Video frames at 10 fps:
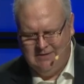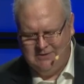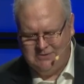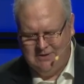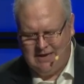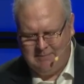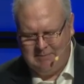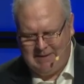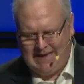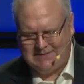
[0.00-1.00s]
The
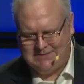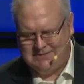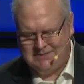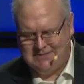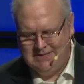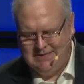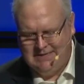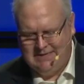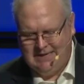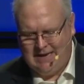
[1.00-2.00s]
tsunami passes.
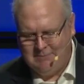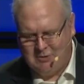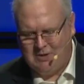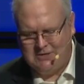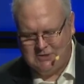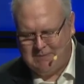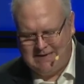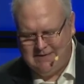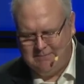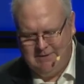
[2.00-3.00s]
I'm crushed by
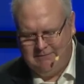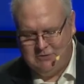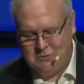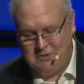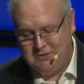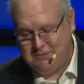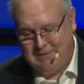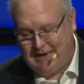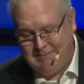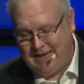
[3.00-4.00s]
Doug Melvin's words, but
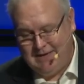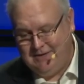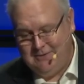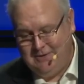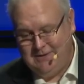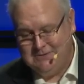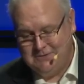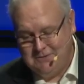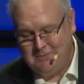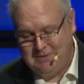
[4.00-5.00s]
I'm not going to do anything
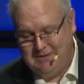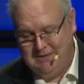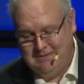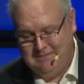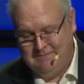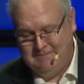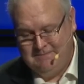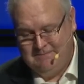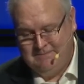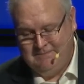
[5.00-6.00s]
stupid.
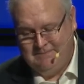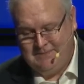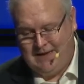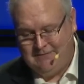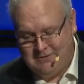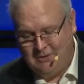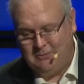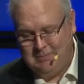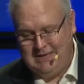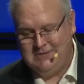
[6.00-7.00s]
I have total
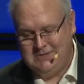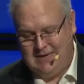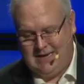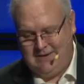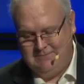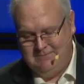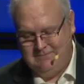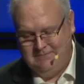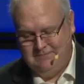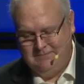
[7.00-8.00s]
peace now
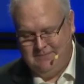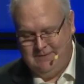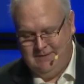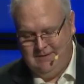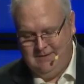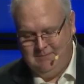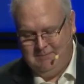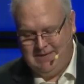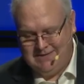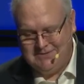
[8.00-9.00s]

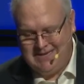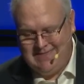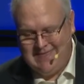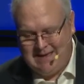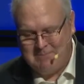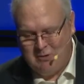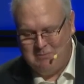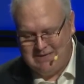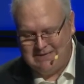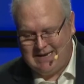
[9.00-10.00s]
because in that
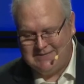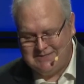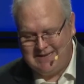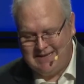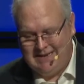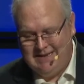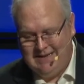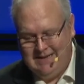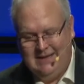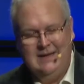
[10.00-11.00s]
moment, God said,
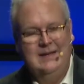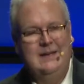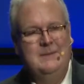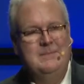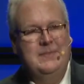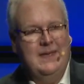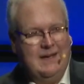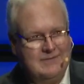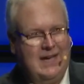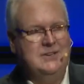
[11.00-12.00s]

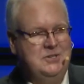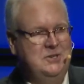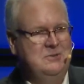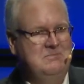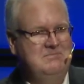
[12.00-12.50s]
I've got you.